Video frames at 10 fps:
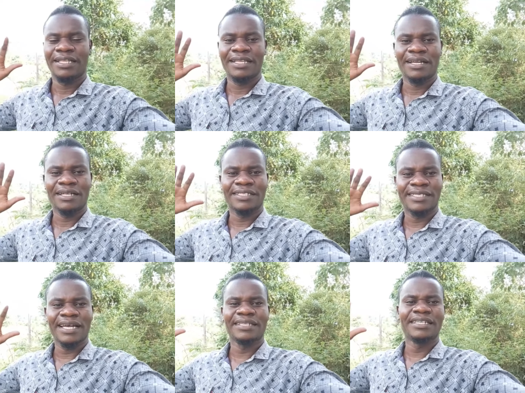Tell
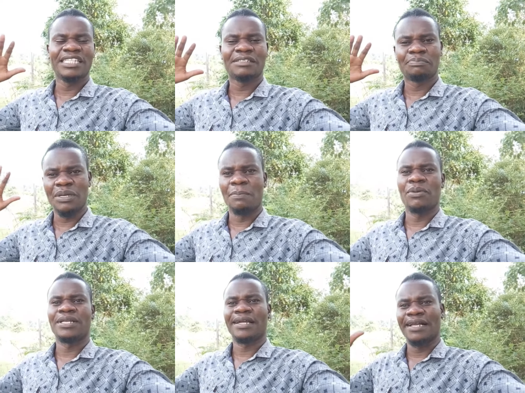these people the
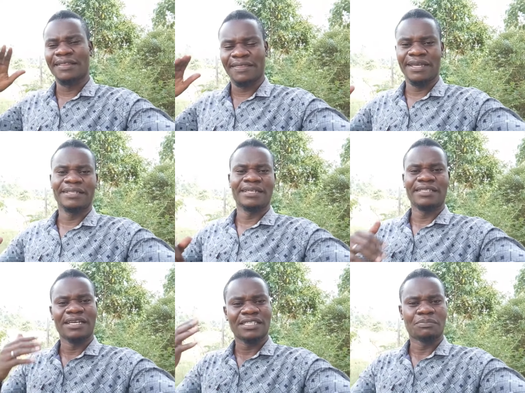right thing that they're
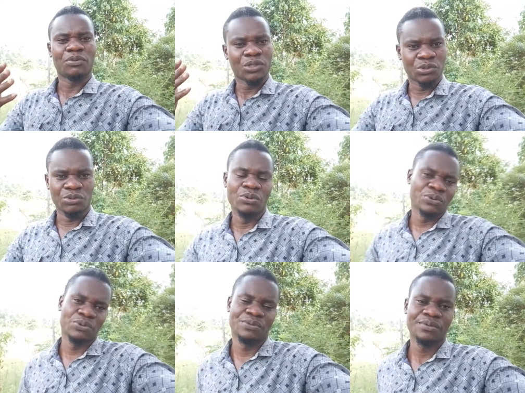supposed to do.
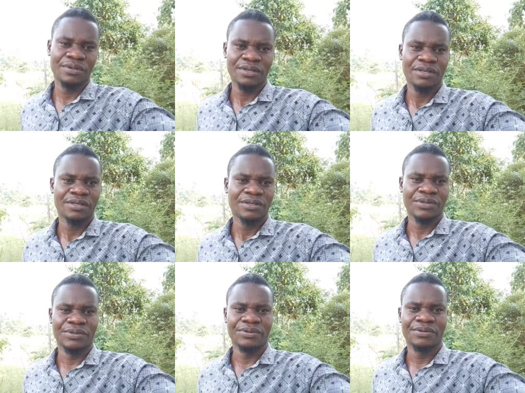You know?
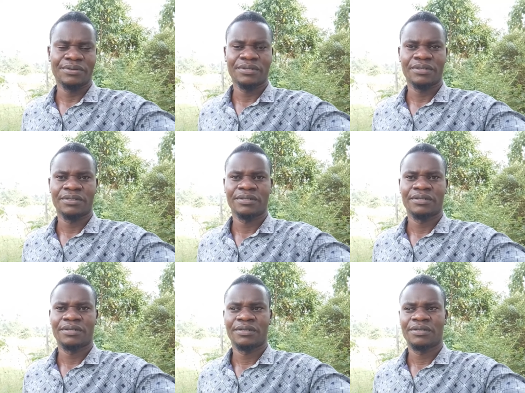
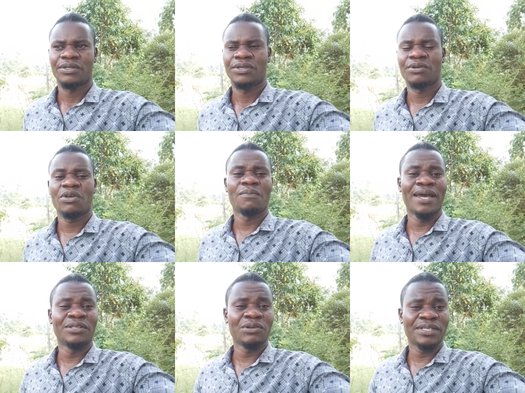You know, you might not
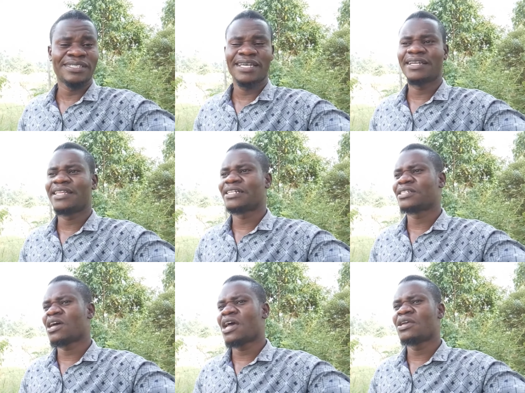say that I
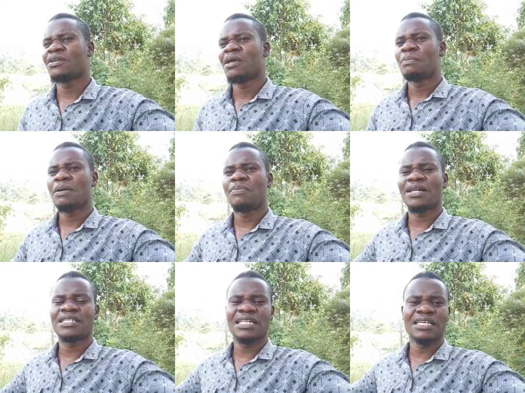people are
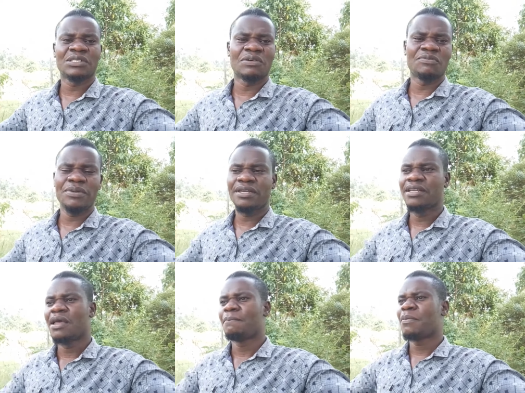jealous of me,
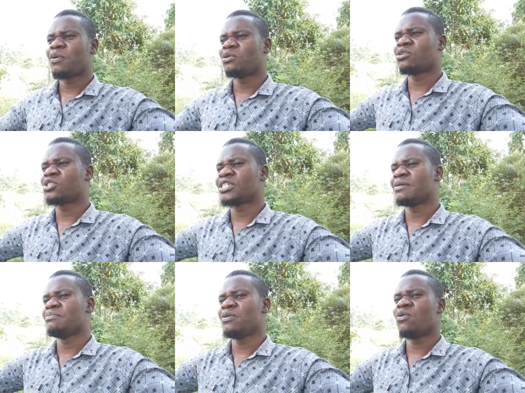people don't see me
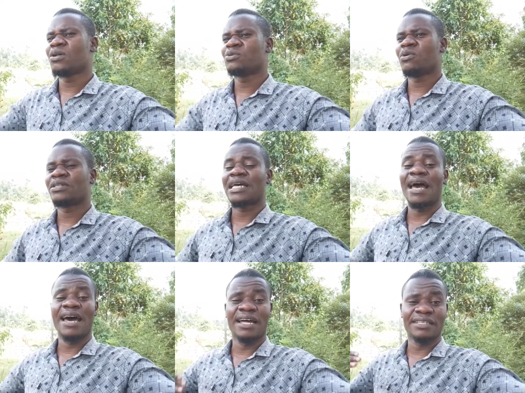what what and
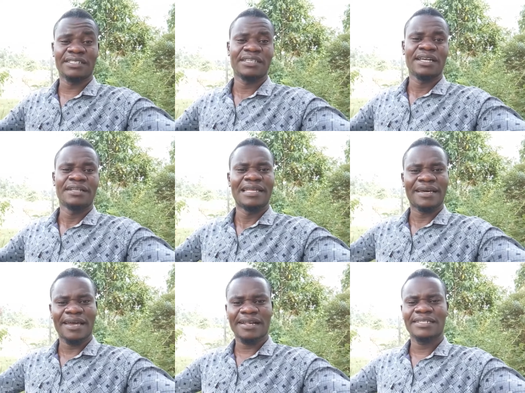the
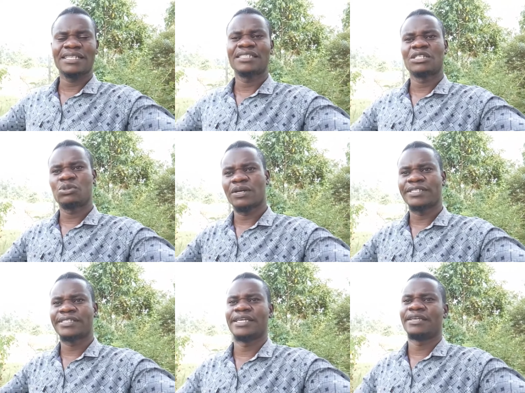characters that you are
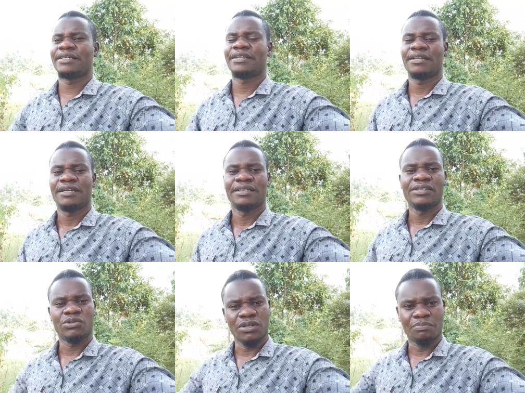seeing is not
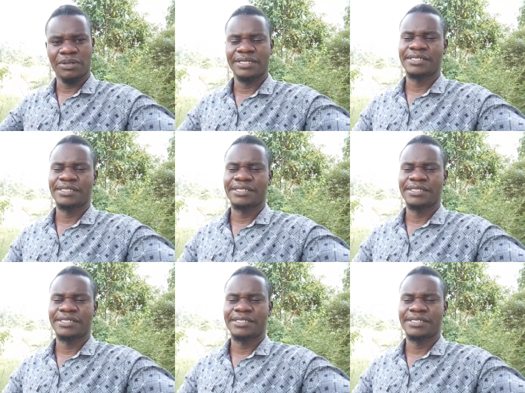pleasing.